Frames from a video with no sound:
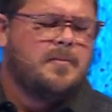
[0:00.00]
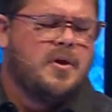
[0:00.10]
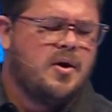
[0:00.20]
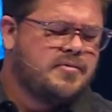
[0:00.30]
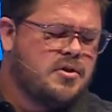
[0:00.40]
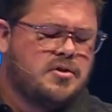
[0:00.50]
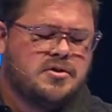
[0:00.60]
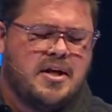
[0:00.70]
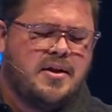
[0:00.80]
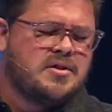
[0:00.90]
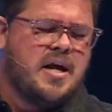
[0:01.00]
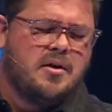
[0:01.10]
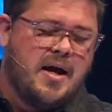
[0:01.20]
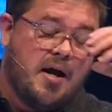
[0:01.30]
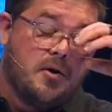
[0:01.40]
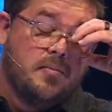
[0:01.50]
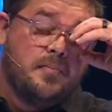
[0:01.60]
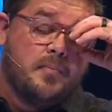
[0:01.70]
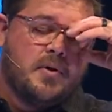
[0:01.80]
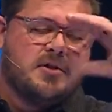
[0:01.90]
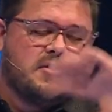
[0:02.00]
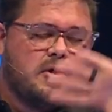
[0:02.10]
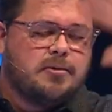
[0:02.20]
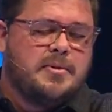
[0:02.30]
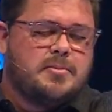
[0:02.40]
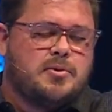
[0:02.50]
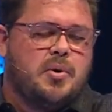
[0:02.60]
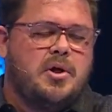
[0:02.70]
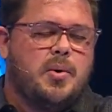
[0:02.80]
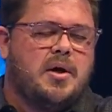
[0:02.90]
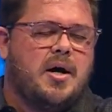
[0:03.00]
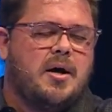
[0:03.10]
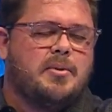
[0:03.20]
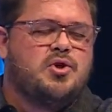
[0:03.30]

You don't have to say this out loud because ultimately it's between you and God,